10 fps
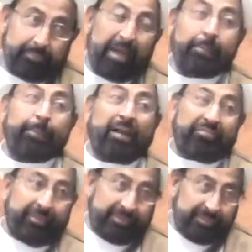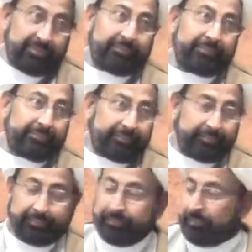by Prophet,
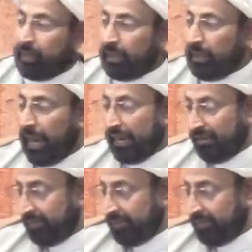and